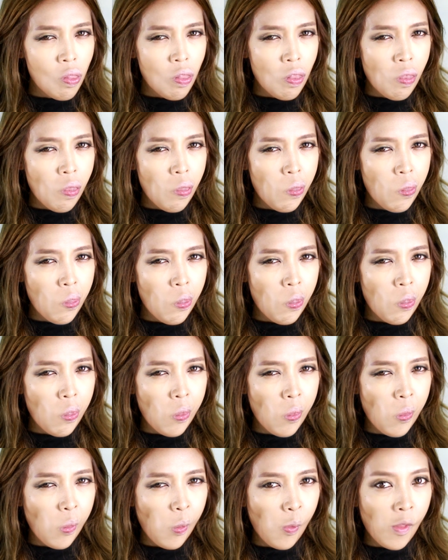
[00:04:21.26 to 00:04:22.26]
time is over,
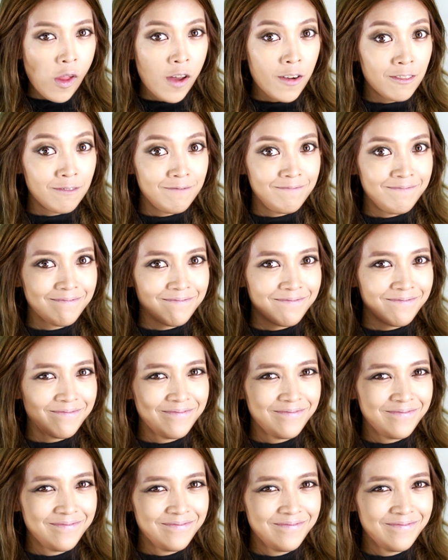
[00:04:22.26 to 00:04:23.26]
let's go to
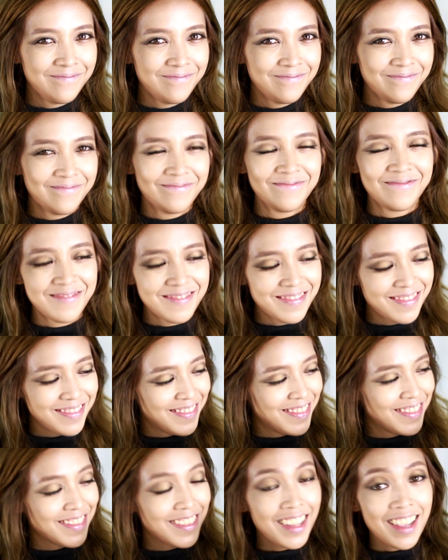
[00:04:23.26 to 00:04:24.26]
the blush. I
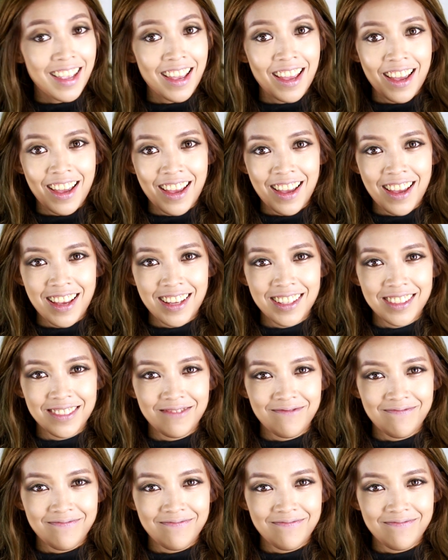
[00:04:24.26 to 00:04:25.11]
use this old rose